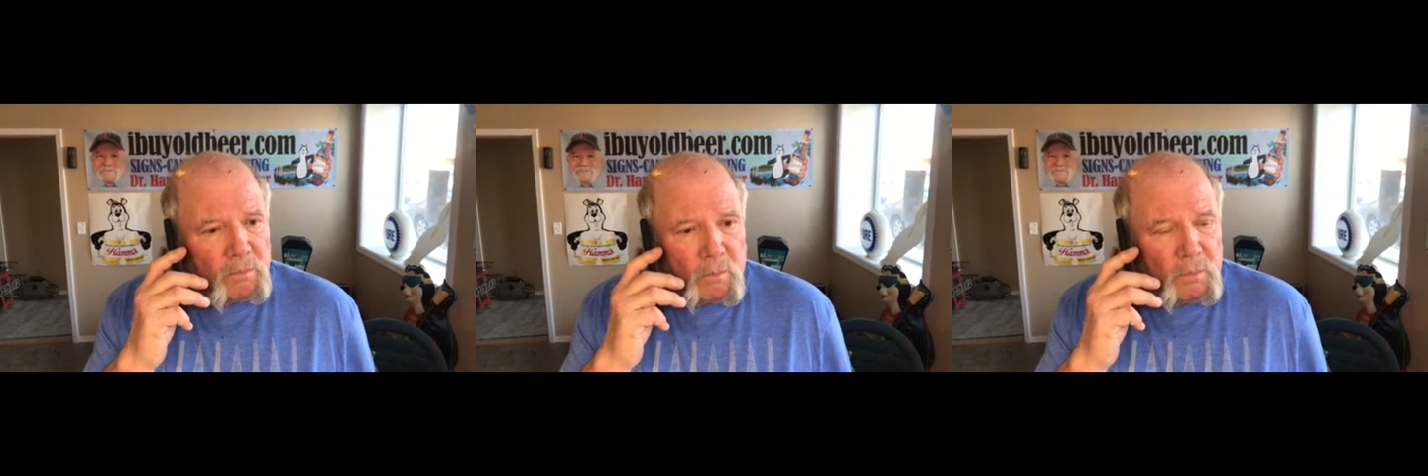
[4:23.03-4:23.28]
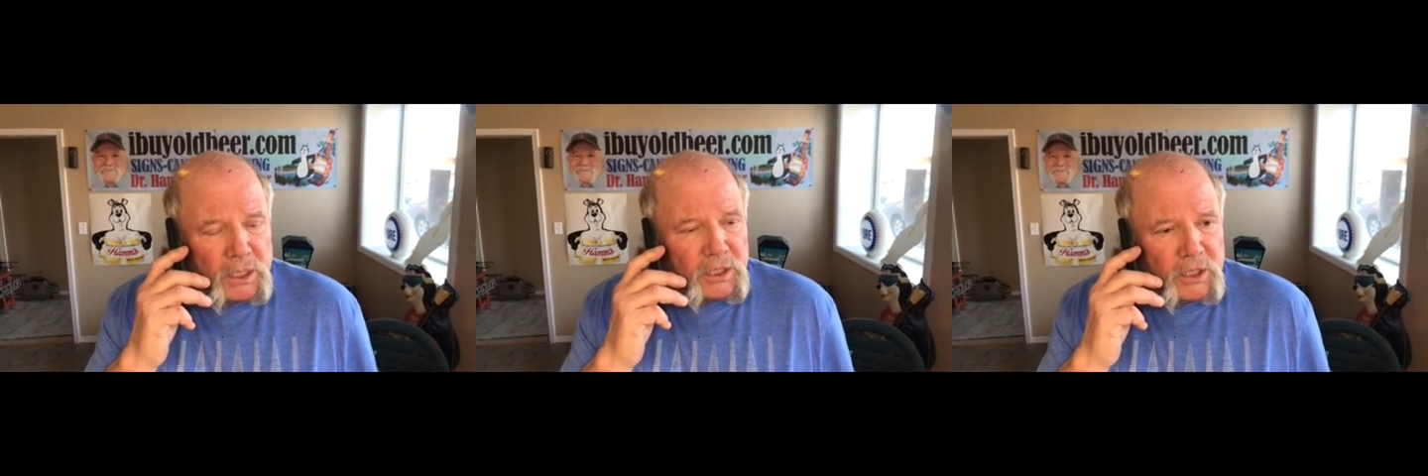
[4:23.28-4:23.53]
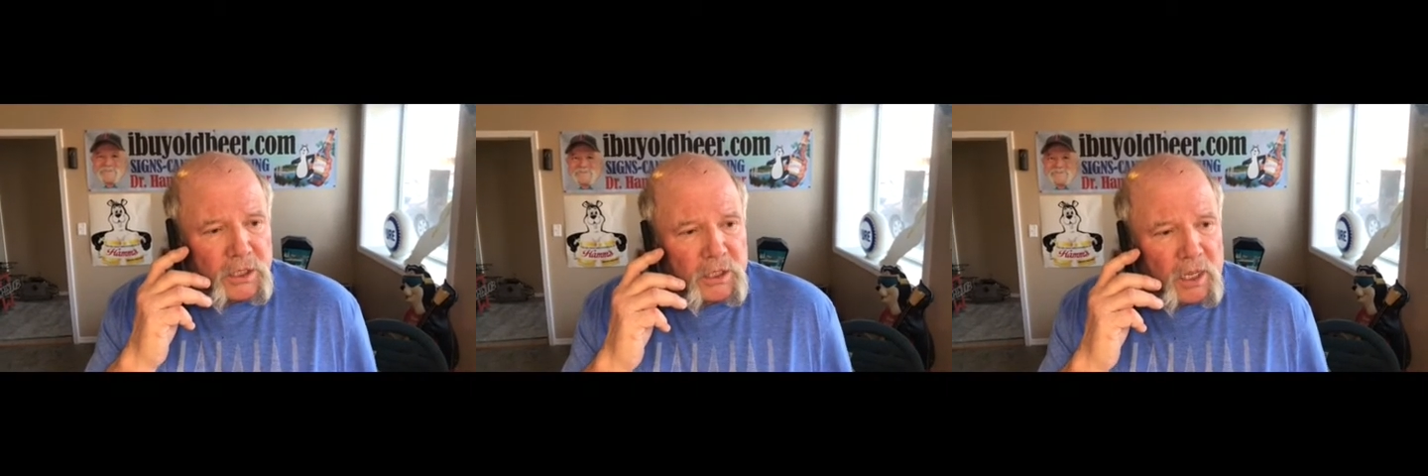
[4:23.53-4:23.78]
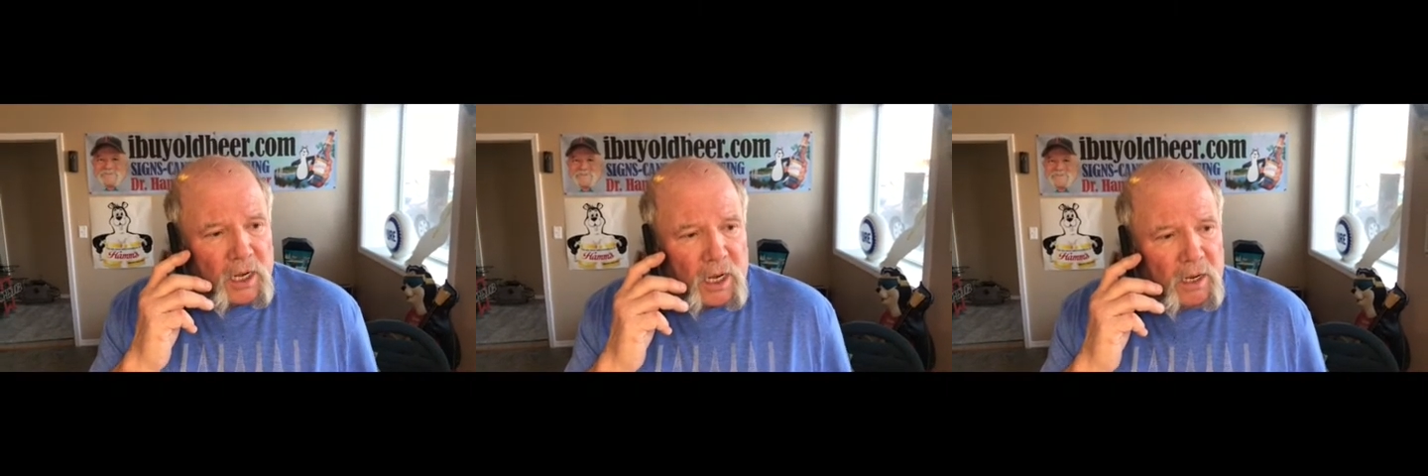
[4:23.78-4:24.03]
business
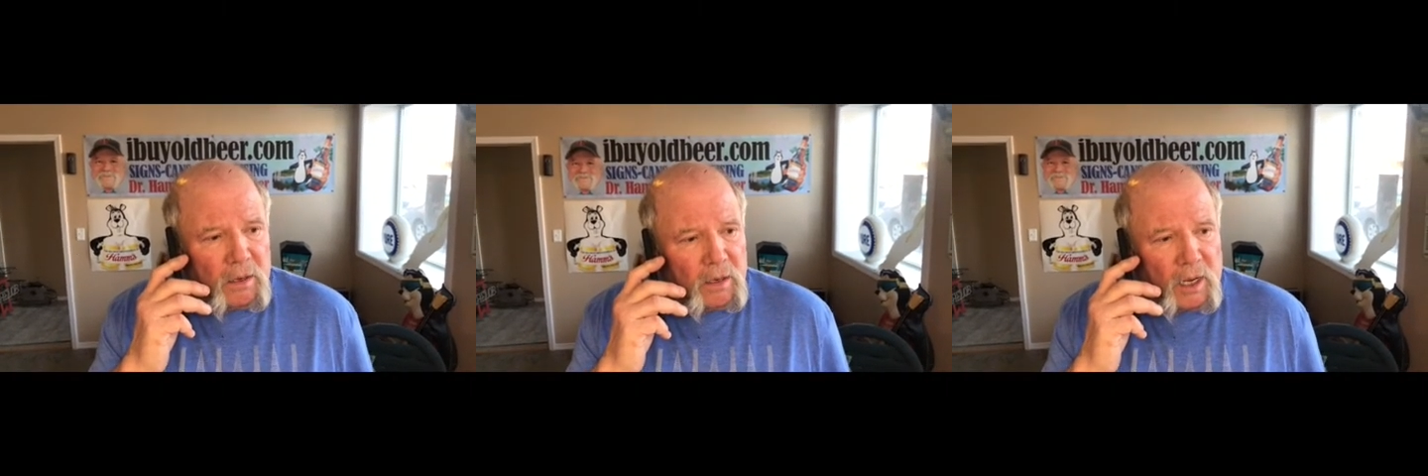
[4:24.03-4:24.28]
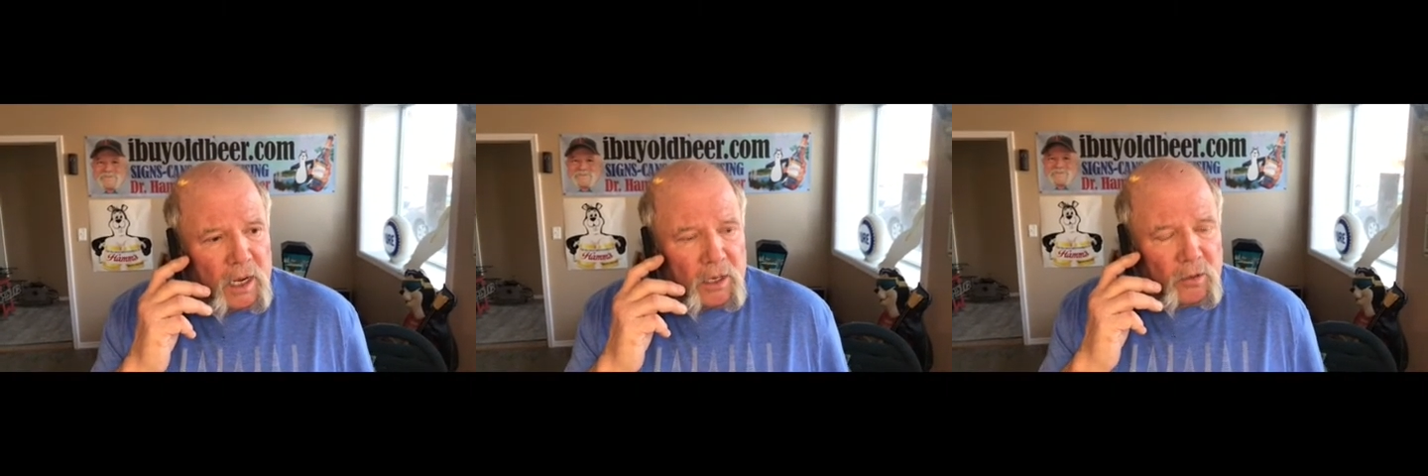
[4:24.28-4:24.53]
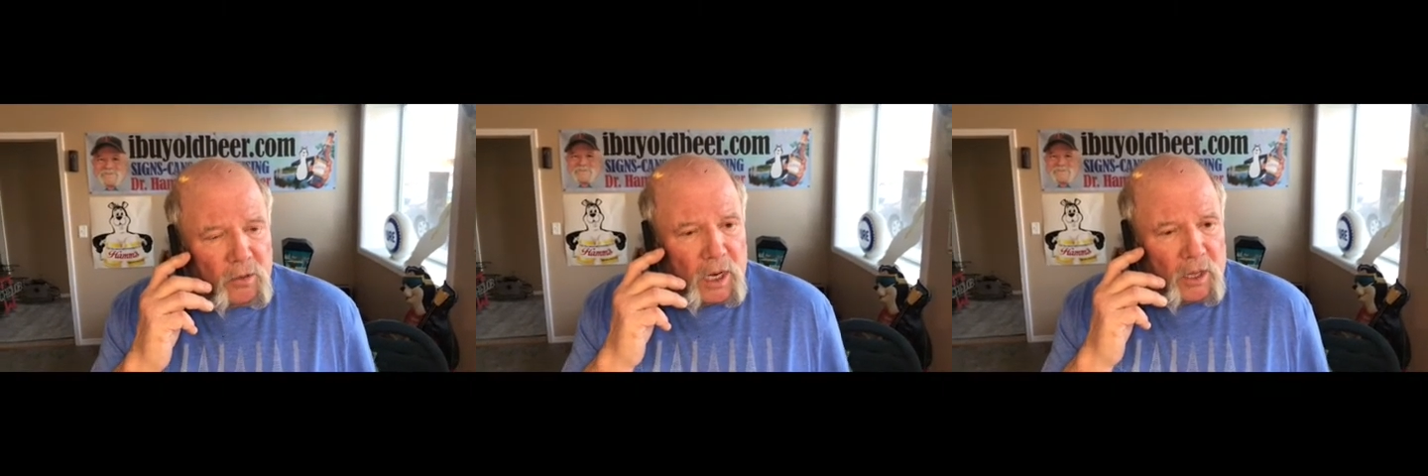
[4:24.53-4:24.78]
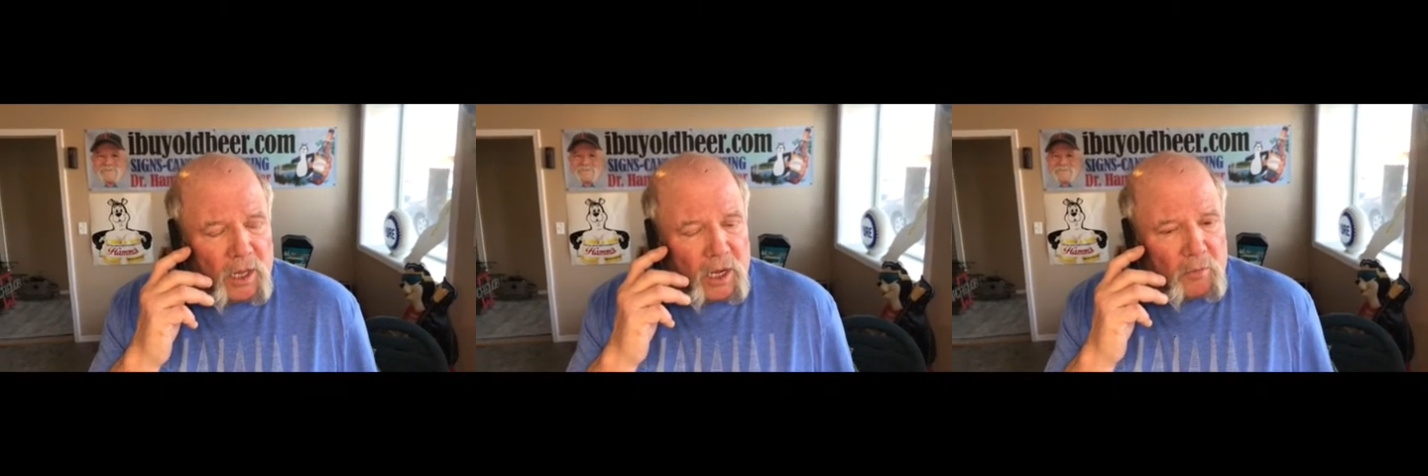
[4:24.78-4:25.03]
that I do
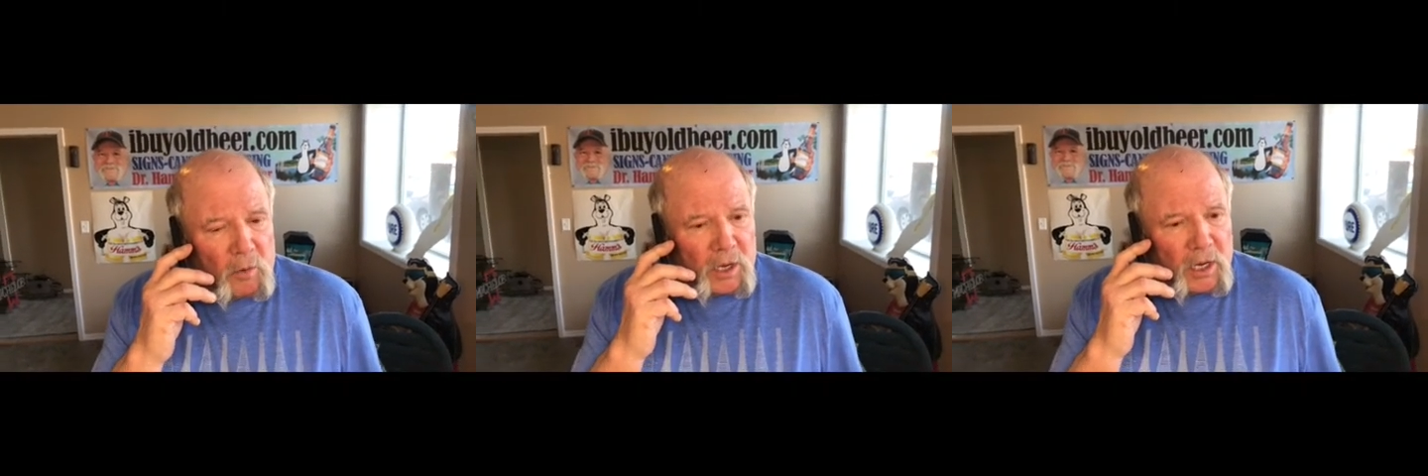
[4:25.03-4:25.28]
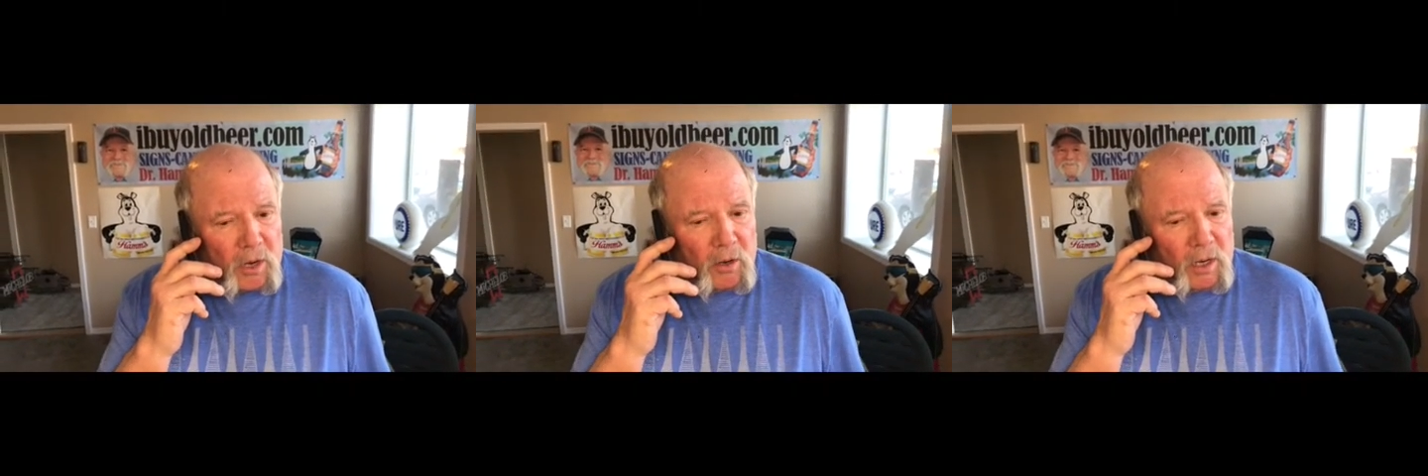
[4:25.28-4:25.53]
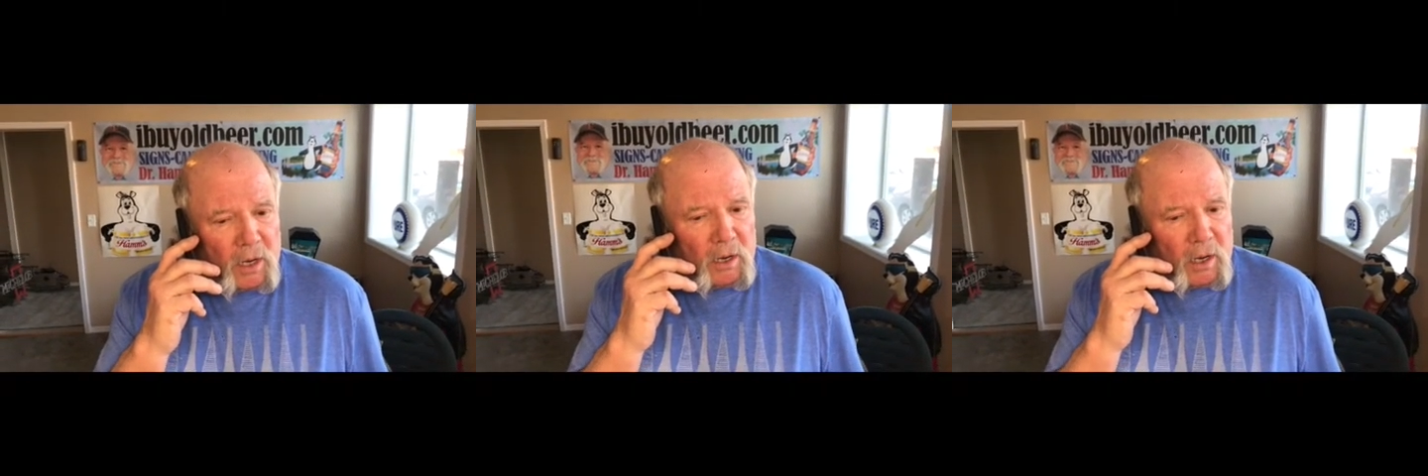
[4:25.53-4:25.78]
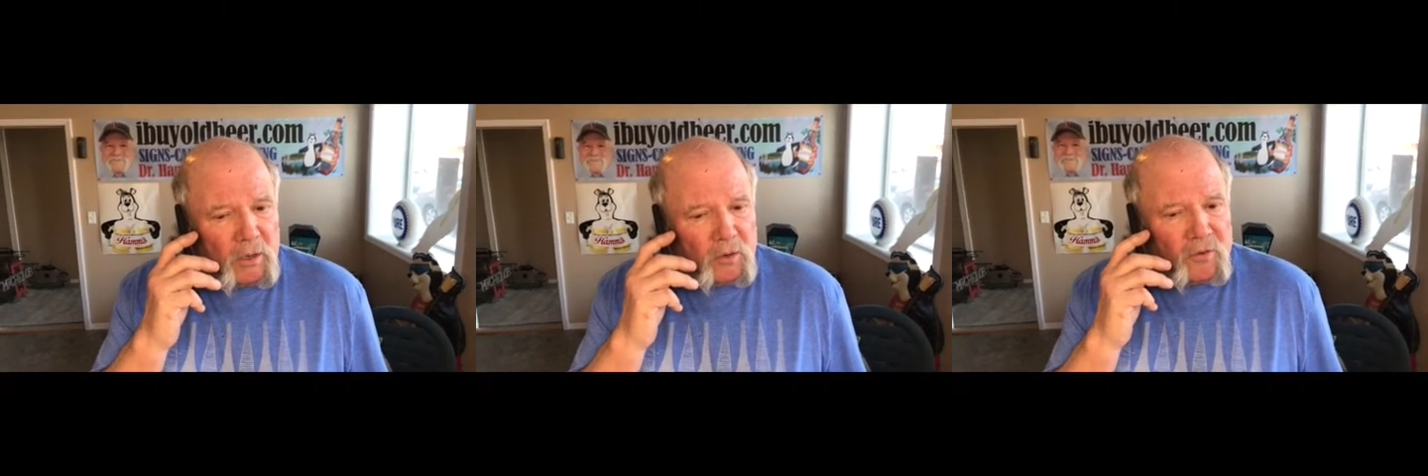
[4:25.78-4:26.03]
now that I'm retired.
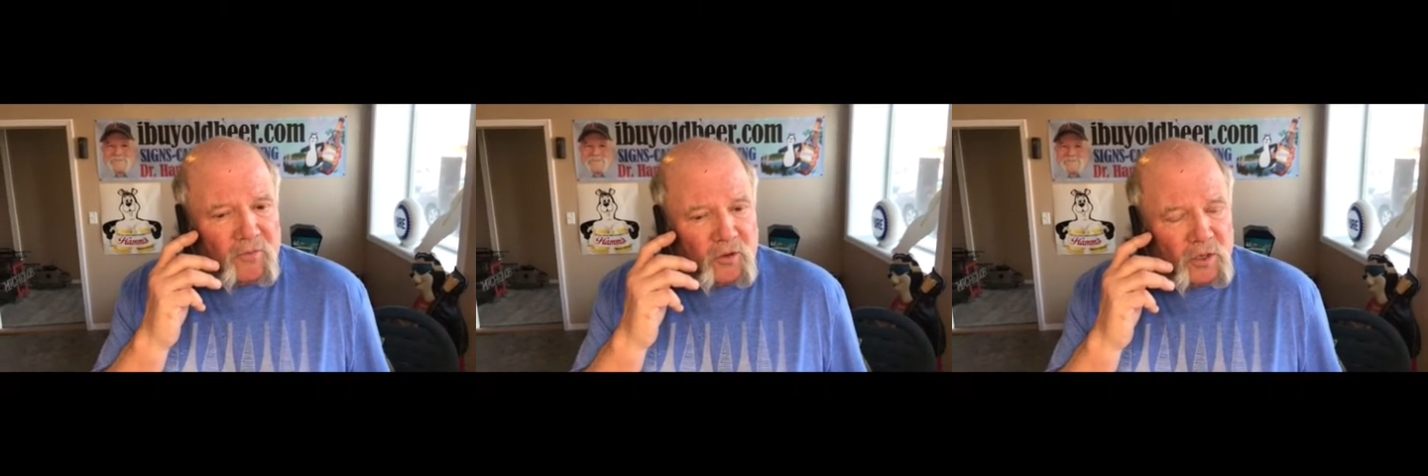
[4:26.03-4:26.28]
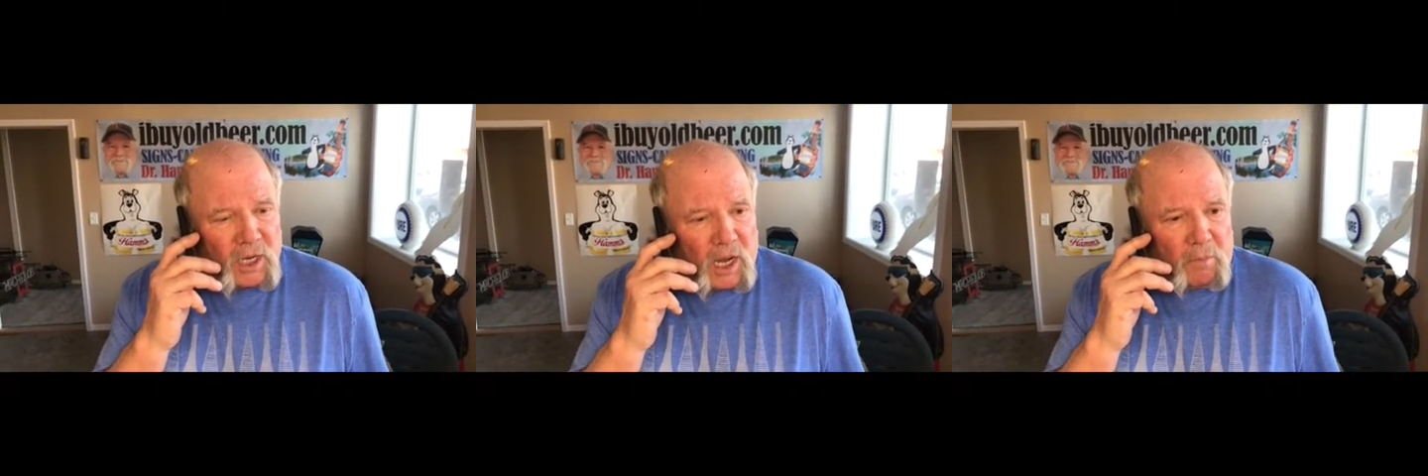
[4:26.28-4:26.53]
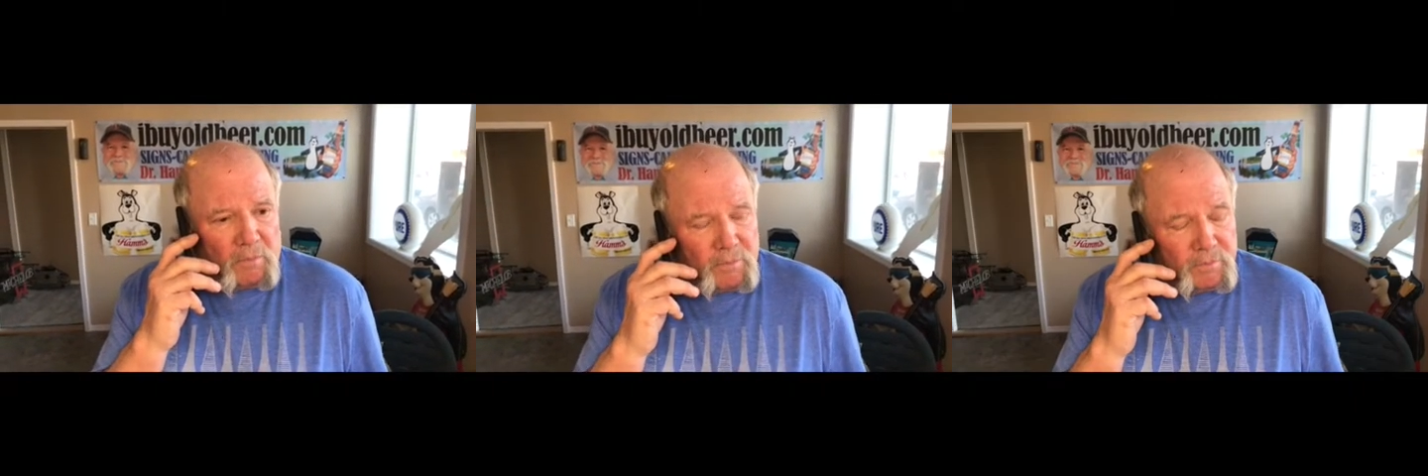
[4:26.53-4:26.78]
I do it full time.